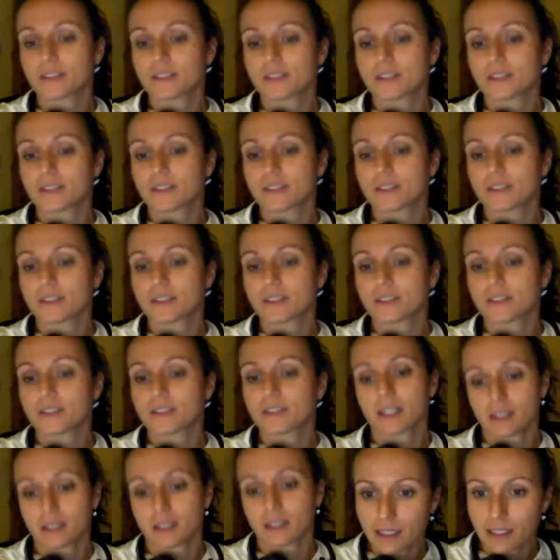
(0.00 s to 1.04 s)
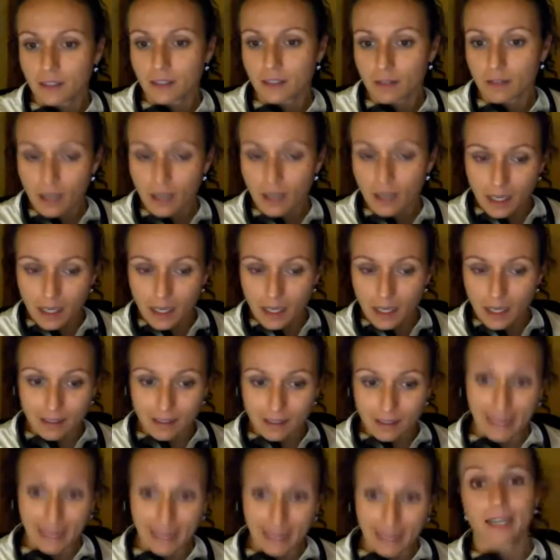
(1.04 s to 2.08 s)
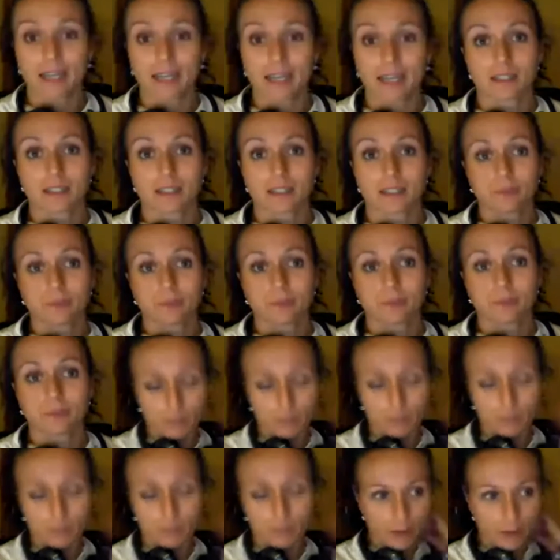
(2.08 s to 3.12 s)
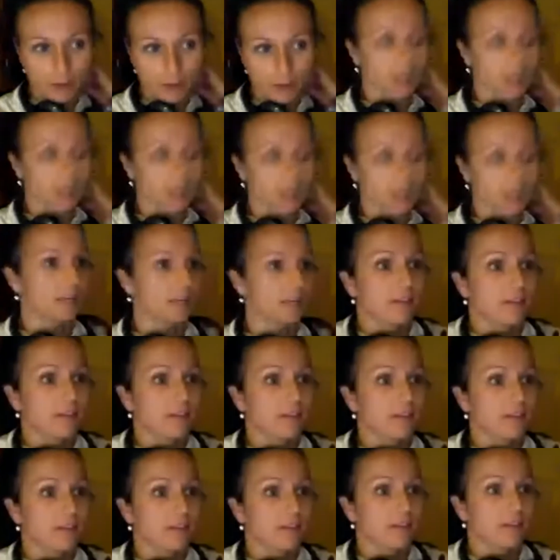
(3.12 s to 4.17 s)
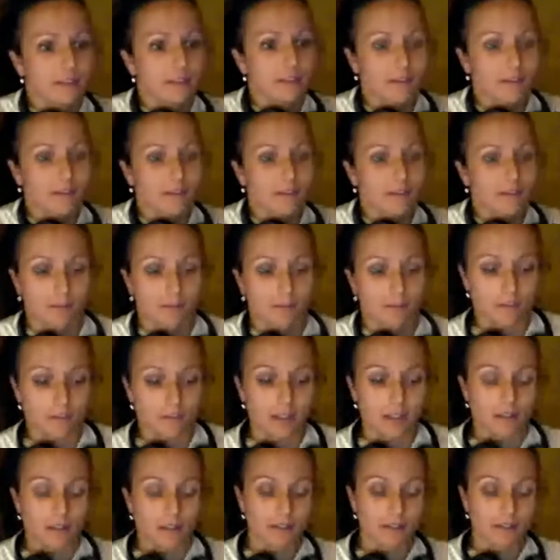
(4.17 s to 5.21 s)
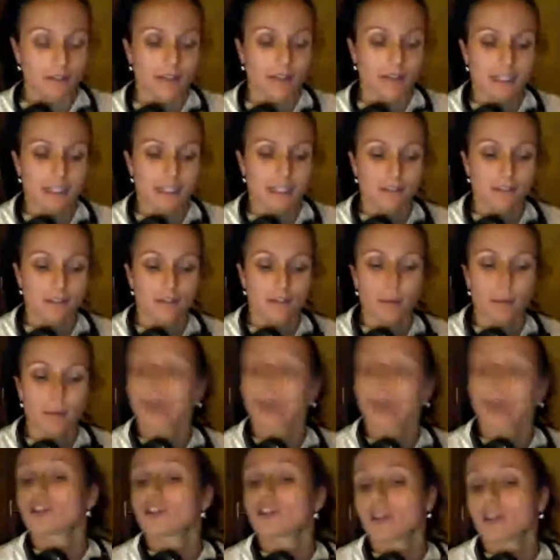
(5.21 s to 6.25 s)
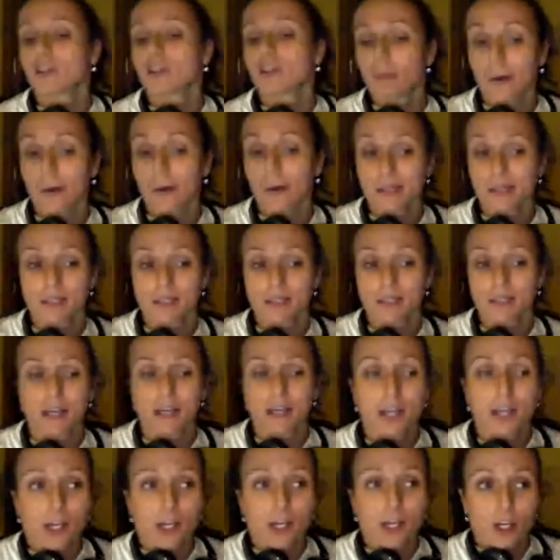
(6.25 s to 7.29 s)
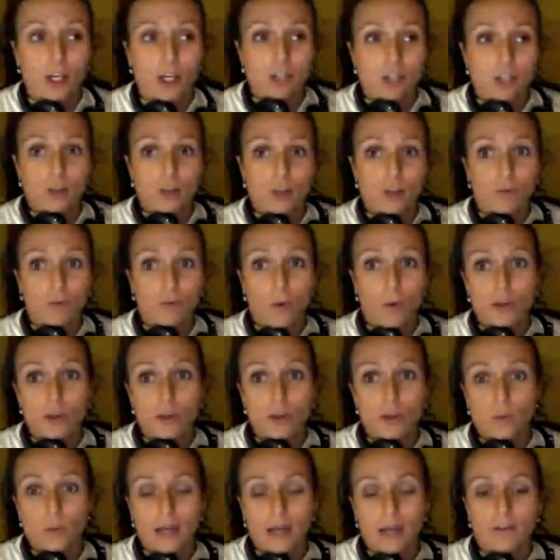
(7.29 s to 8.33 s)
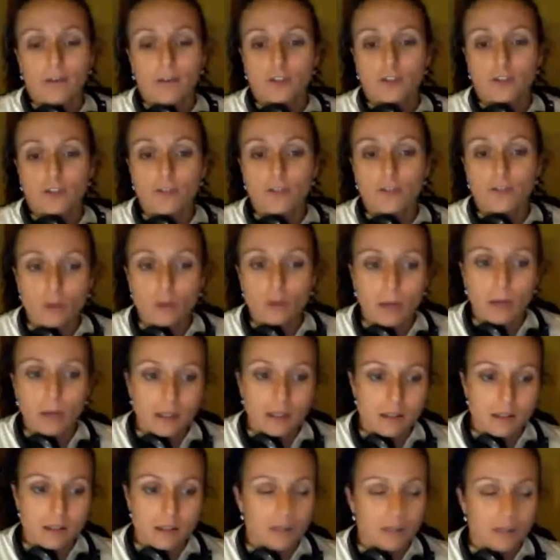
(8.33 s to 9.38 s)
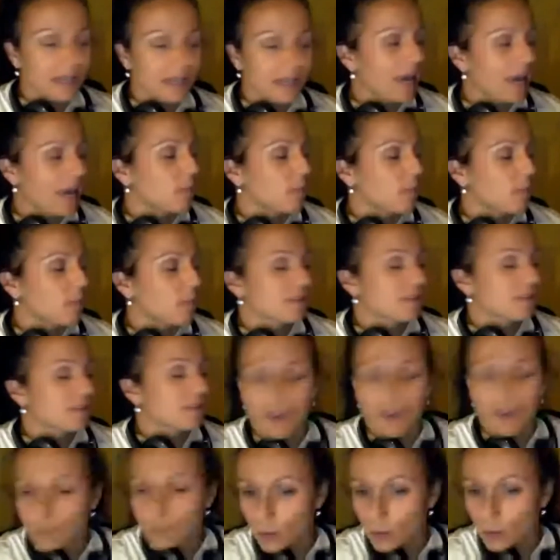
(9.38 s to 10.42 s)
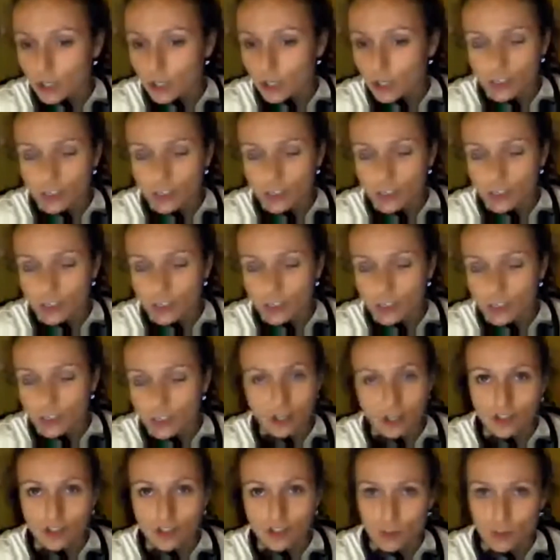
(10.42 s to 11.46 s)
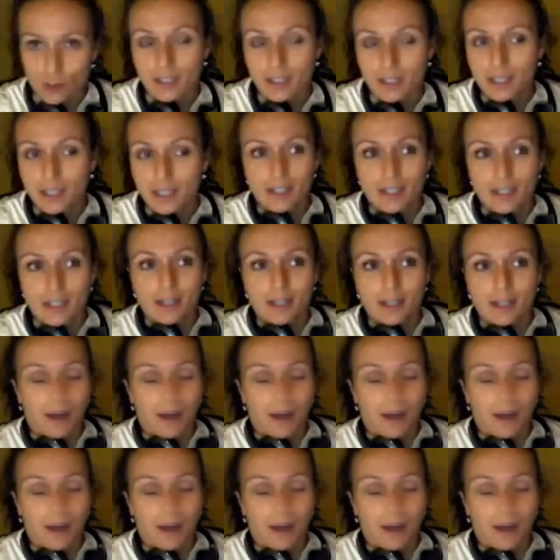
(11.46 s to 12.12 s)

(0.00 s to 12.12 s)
believed in it, didn't like it, not like it. If I didn't feel passionate about it. So of course, when after a few months, that happens everywhere. It's not just Prague.